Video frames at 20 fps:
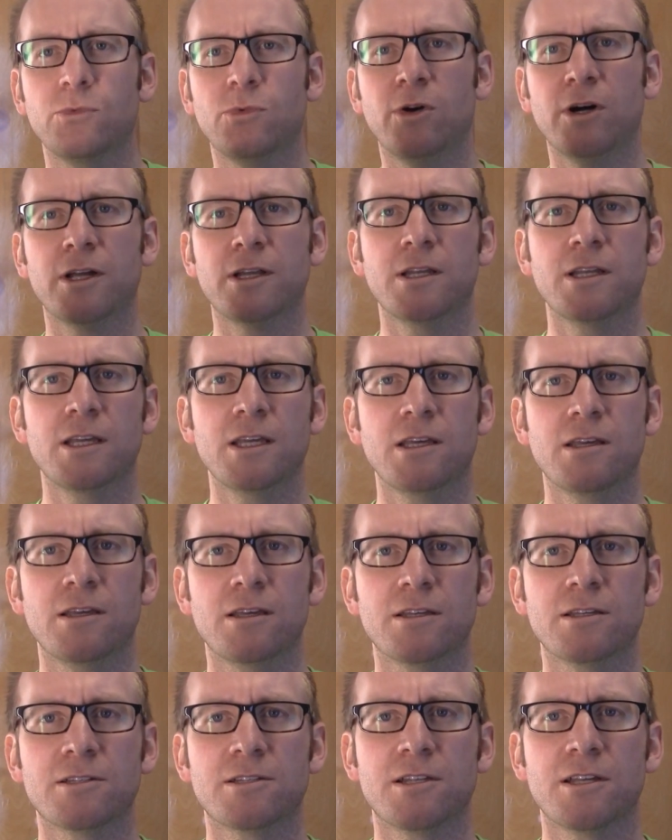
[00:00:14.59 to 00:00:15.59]
One
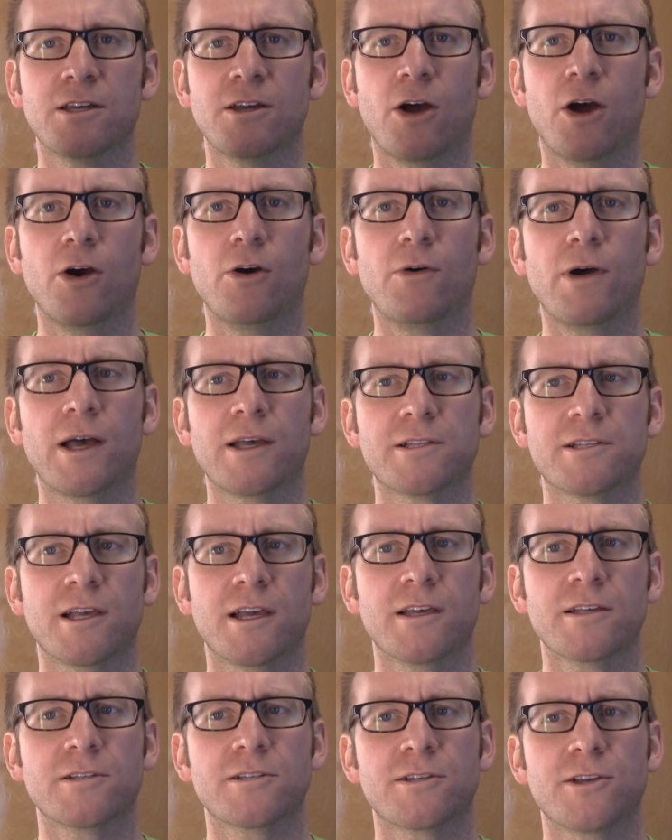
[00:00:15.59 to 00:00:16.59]
is the
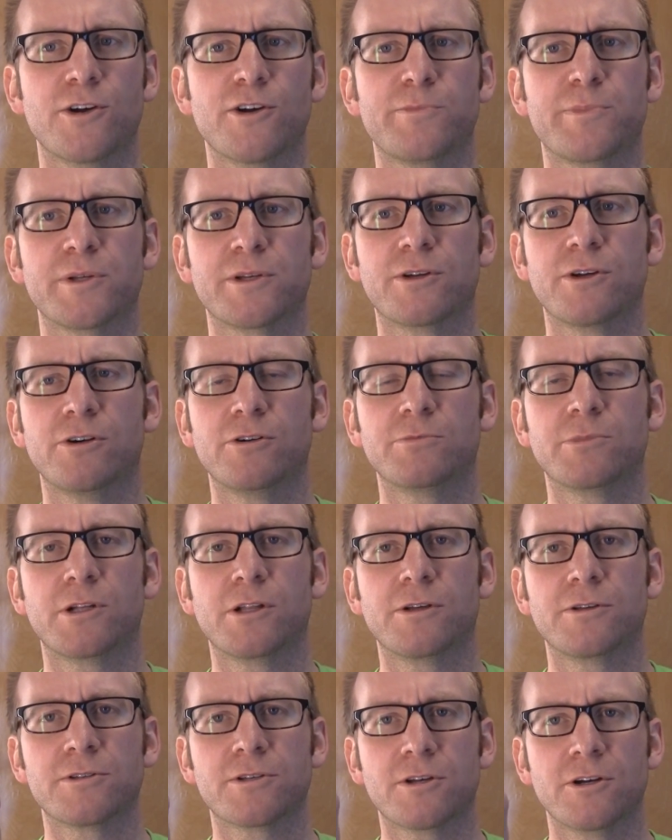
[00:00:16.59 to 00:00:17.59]
OSS, Open Comb
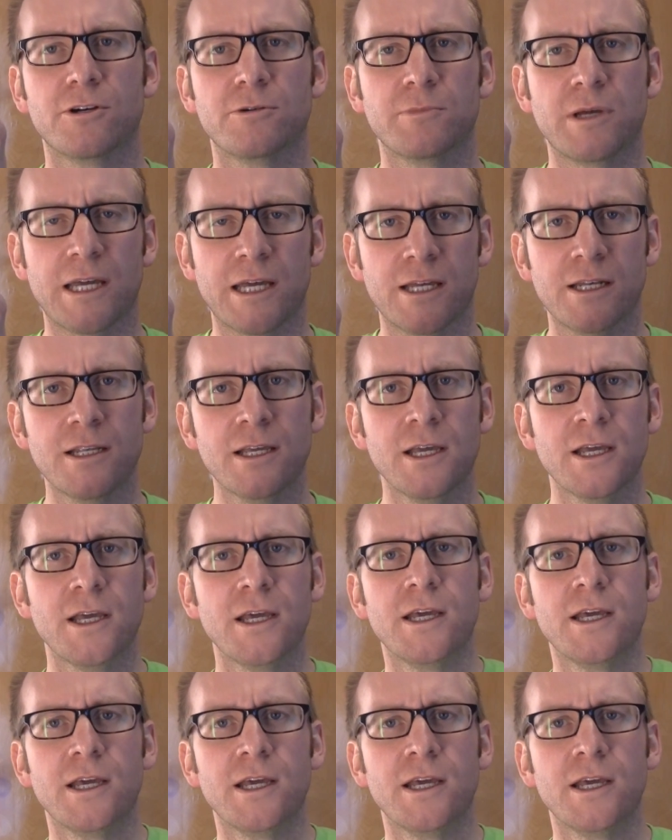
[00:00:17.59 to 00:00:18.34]
Closed Comb Head,